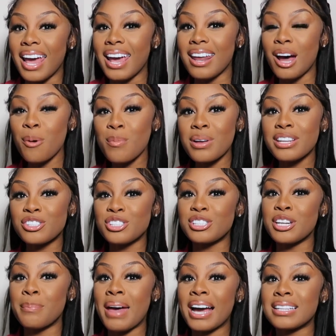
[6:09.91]
And I'm really just
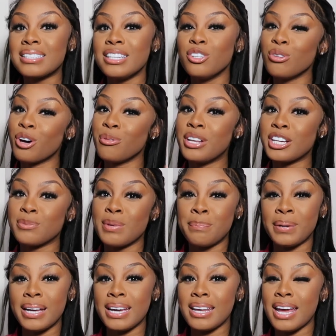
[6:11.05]
in the backseat. You know, niggas be
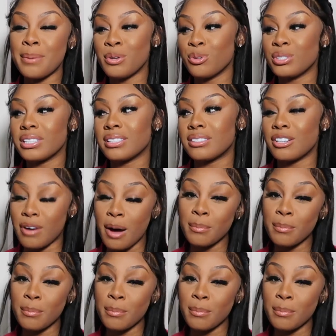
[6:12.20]
playing their music and stuff.